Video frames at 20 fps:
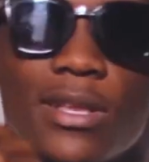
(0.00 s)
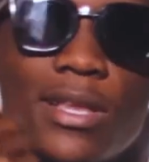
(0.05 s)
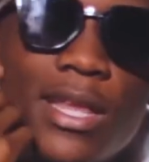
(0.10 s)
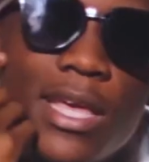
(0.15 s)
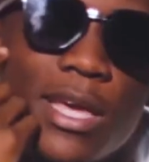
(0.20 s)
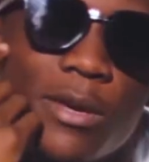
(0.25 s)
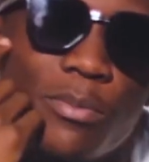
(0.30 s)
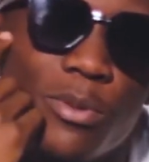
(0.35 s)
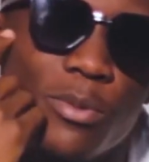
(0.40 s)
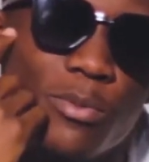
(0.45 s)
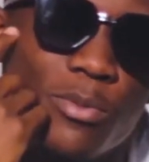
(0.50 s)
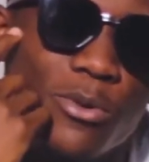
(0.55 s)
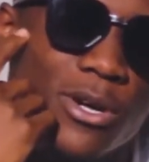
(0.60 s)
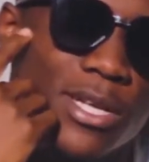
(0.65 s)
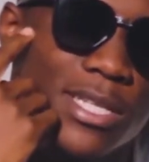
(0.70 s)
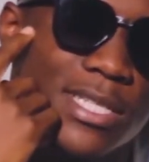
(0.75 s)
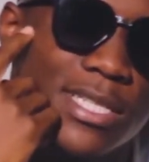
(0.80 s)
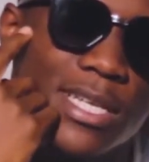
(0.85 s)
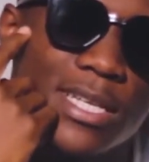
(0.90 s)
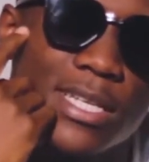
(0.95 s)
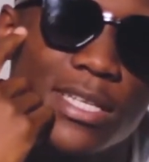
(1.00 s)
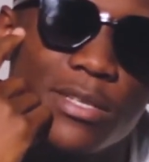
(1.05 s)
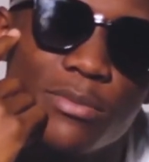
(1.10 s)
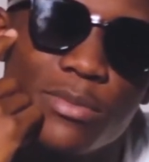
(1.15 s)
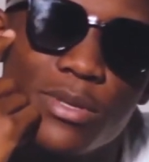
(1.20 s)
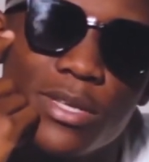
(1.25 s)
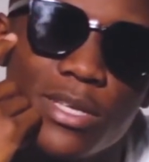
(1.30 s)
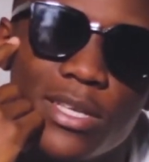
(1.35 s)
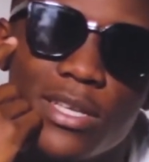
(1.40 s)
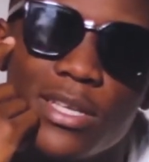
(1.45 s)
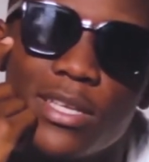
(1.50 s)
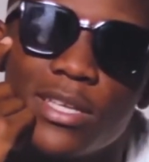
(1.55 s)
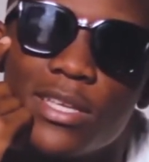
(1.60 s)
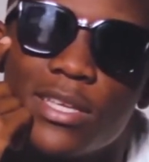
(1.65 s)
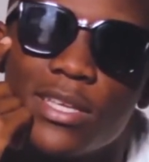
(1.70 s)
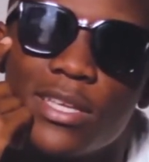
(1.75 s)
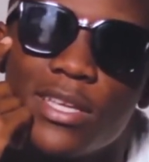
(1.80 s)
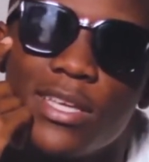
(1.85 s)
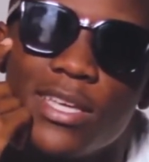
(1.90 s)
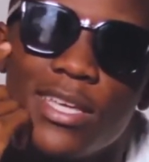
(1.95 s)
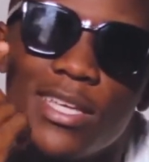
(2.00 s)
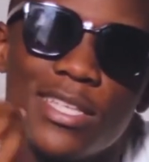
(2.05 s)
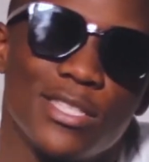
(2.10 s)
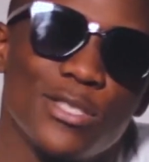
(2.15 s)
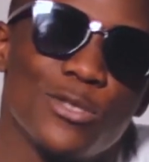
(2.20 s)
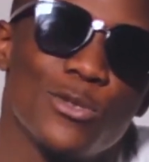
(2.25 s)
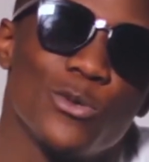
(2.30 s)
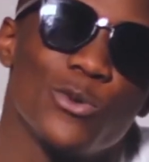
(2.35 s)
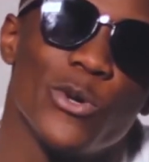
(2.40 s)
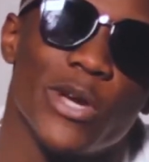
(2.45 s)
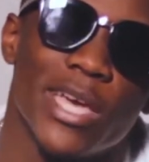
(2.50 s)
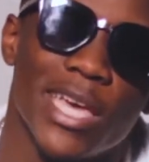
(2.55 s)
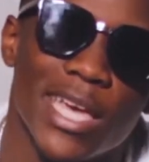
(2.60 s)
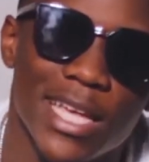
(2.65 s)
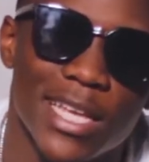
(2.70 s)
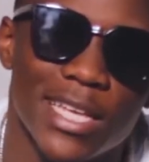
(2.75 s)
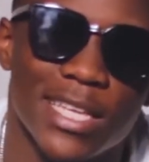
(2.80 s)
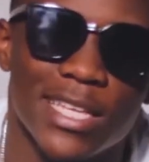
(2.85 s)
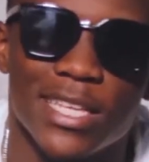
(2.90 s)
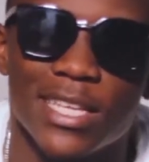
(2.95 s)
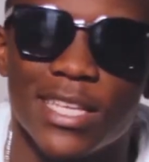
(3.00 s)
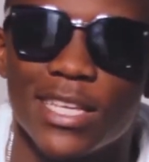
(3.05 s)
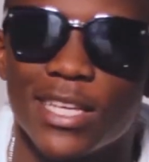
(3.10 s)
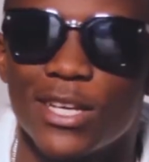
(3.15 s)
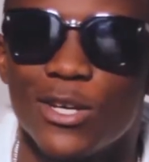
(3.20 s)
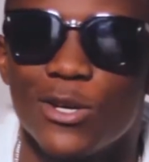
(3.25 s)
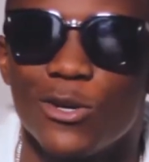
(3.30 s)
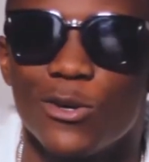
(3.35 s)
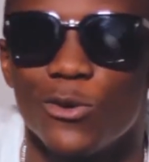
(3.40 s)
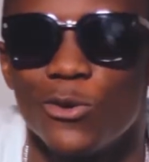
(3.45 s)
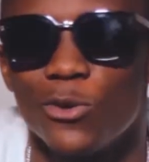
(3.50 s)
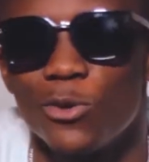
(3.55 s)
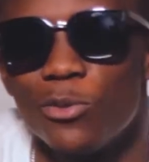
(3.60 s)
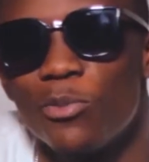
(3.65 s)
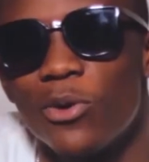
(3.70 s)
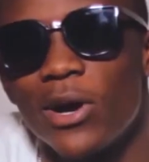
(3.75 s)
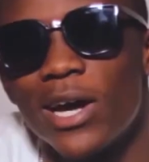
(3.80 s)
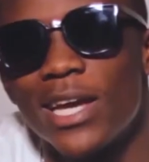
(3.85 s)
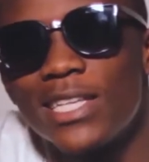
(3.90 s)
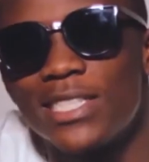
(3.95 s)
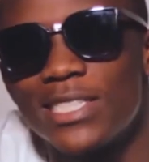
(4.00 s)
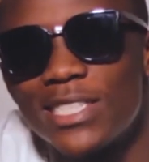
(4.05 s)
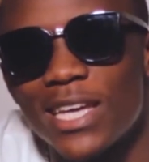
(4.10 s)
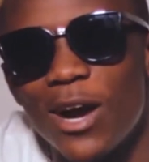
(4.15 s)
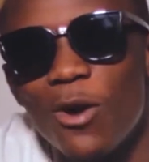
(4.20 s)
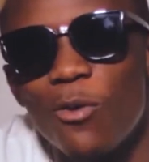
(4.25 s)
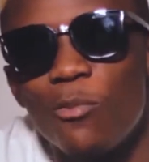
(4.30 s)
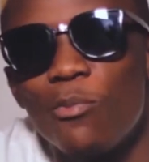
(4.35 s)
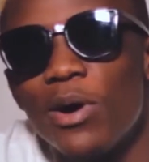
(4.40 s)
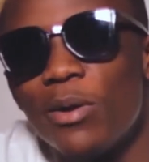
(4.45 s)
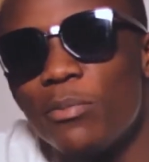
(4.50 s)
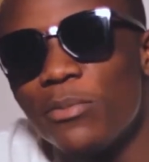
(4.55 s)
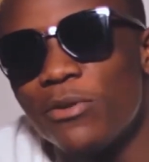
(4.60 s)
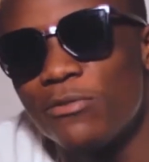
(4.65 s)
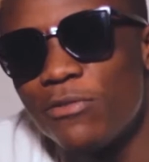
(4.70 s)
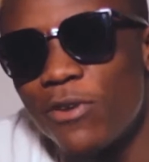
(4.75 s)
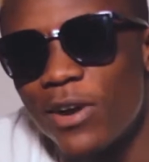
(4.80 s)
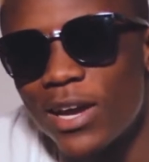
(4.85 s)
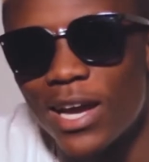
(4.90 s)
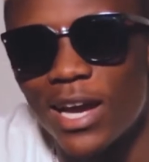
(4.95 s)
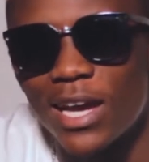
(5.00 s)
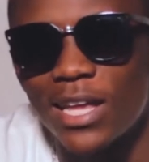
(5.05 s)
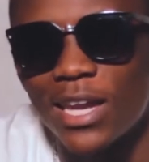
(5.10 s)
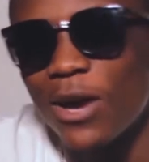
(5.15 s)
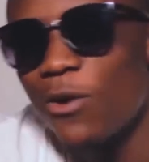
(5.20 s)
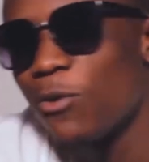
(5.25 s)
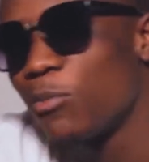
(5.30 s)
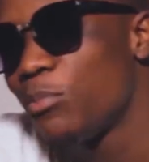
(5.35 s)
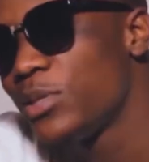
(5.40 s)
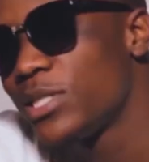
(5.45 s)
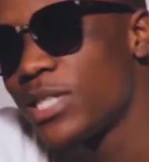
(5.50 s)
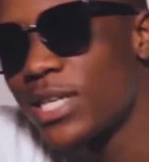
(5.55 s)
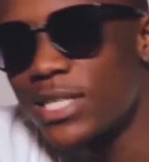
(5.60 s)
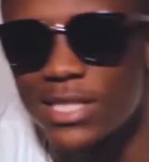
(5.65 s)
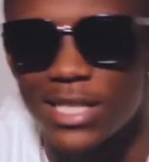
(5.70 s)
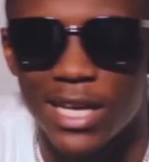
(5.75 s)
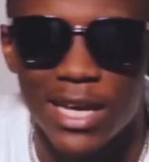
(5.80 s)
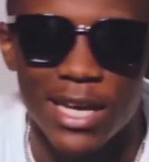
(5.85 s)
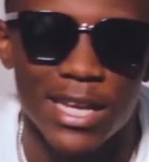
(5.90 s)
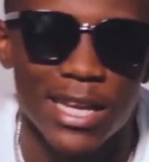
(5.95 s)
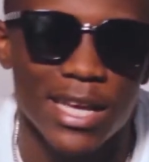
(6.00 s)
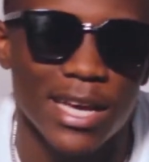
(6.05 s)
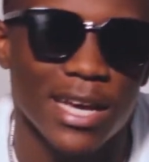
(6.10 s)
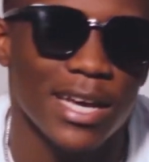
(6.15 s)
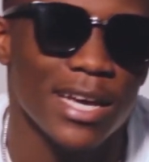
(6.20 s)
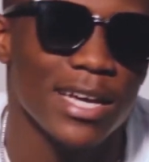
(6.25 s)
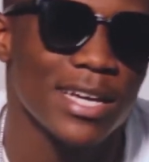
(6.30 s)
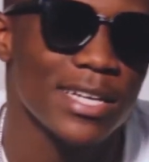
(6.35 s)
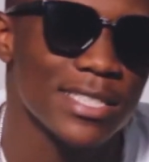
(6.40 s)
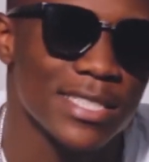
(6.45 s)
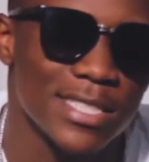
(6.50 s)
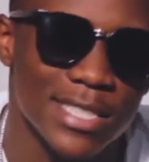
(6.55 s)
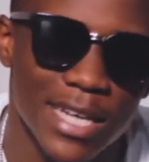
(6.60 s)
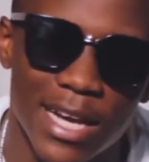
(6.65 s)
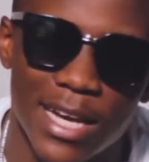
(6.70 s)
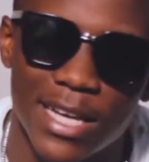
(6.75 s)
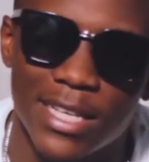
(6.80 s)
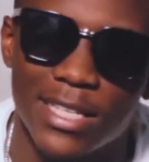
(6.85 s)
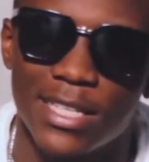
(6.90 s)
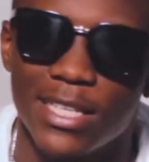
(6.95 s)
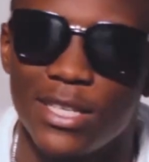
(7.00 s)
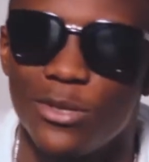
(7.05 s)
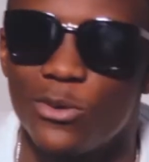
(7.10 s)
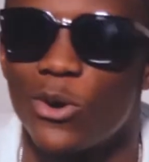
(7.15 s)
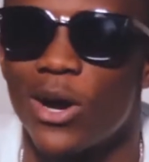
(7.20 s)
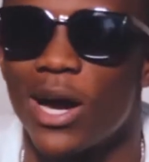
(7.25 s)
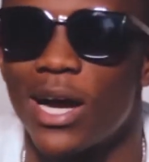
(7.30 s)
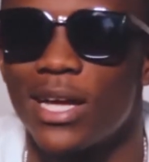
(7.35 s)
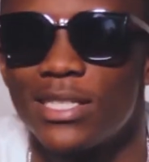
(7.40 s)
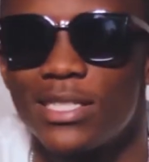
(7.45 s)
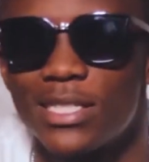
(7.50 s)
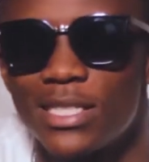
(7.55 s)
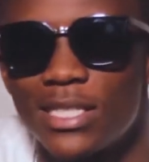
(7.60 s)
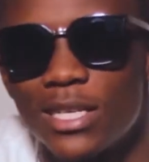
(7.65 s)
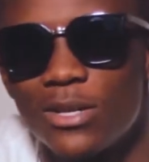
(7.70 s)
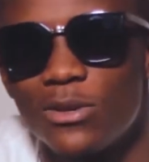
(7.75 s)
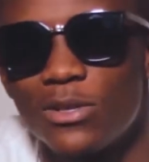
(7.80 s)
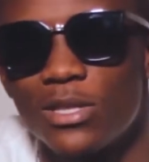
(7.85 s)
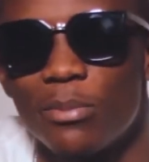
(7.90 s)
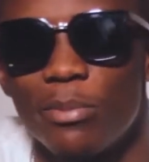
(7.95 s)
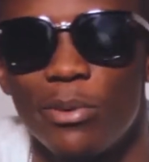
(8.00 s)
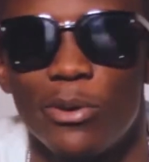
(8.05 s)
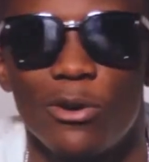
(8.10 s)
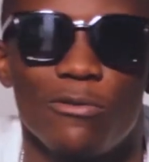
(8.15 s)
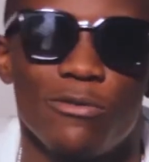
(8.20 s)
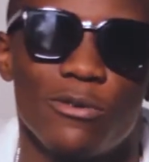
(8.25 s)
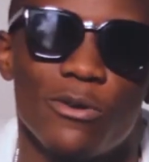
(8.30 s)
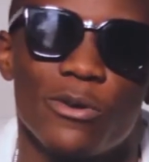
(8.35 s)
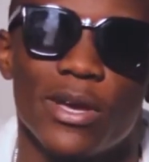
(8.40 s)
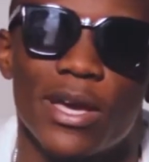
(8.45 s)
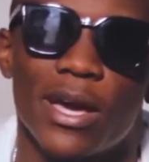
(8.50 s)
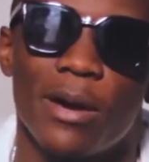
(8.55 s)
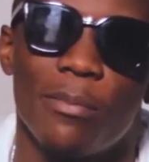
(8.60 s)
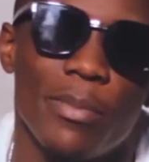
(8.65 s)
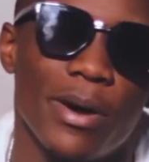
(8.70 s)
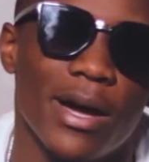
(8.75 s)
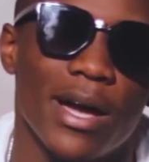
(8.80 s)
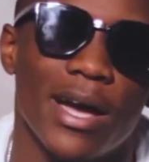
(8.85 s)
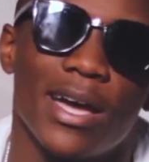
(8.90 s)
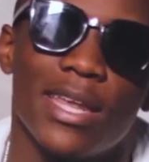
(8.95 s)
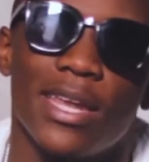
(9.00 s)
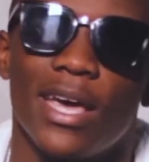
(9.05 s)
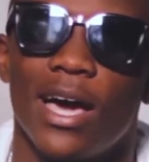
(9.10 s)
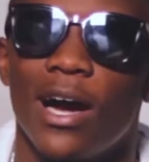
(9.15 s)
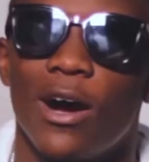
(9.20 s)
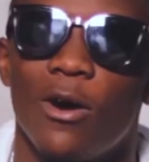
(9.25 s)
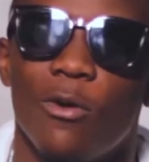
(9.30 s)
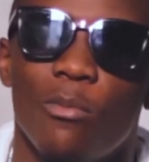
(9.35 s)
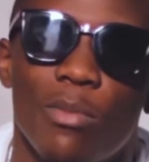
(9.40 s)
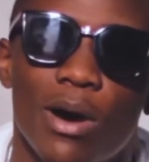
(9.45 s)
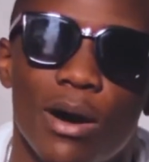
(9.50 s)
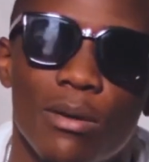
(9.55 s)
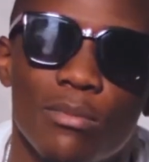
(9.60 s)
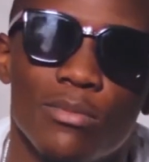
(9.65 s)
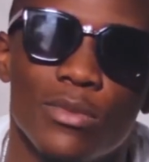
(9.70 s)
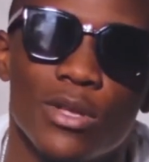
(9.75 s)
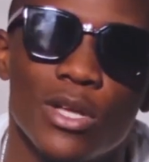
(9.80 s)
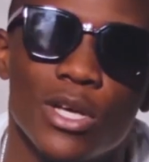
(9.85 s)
Like people are telling me it's too early. Ulimwaiche album if I can upisha sana, shani, you can't sell the part of winga pangana album.